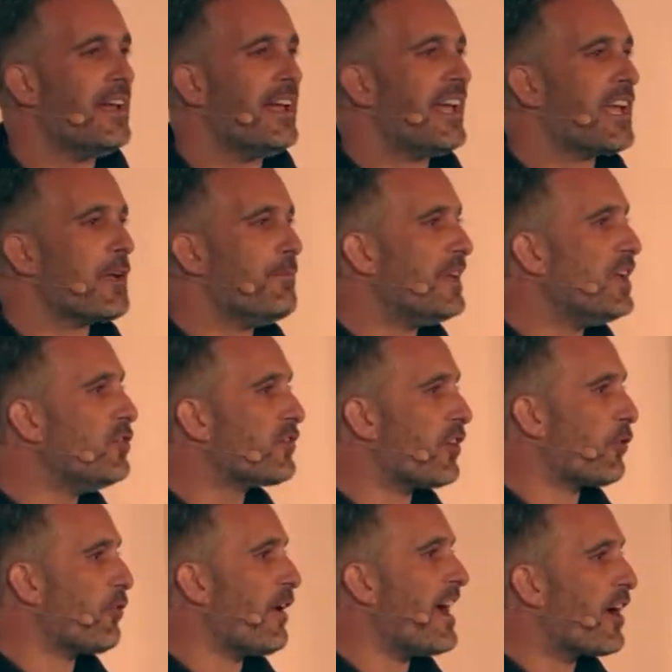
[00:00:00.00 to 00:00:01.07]
It can be used
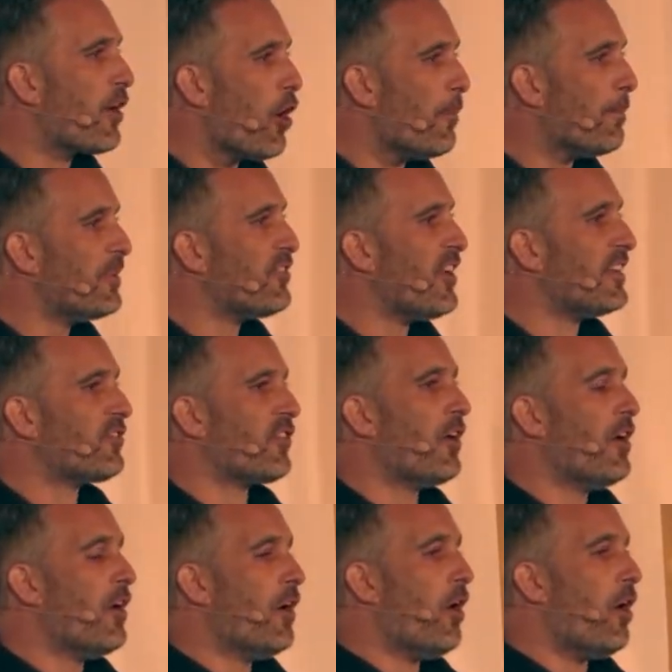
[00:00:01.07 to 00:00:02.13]
to create a composite
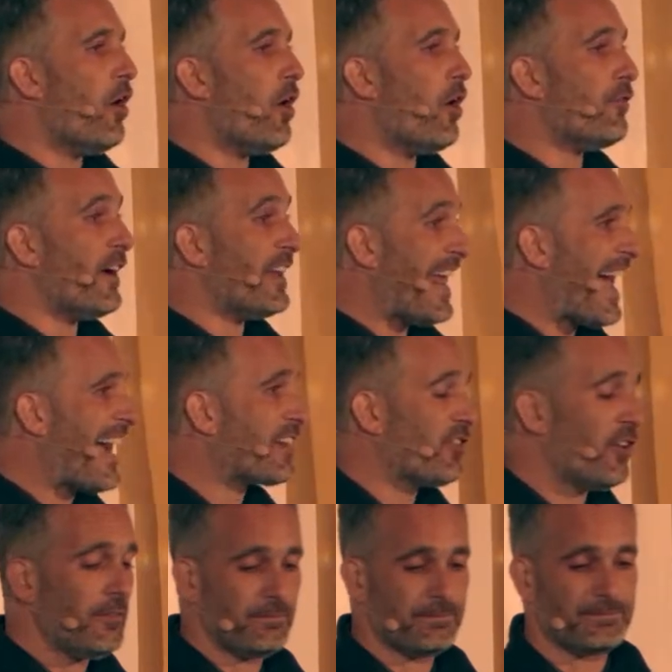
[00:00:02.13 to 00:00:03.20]
of an
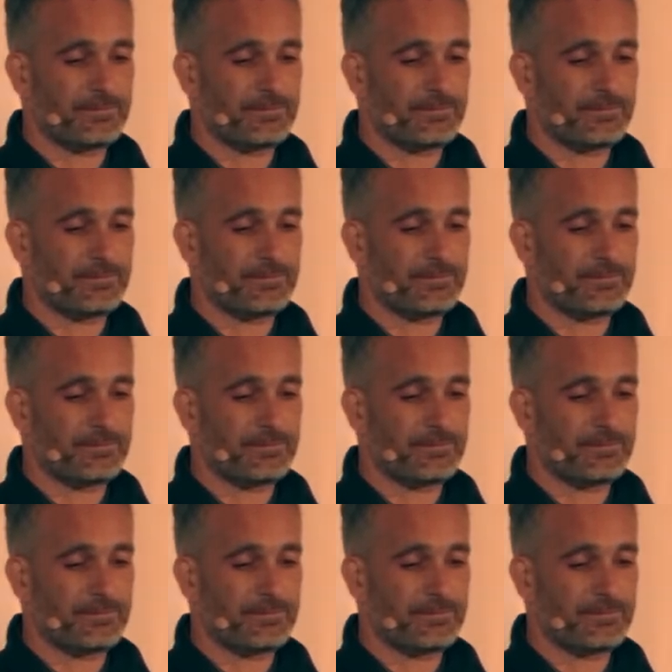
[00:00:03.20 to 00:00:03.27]
actor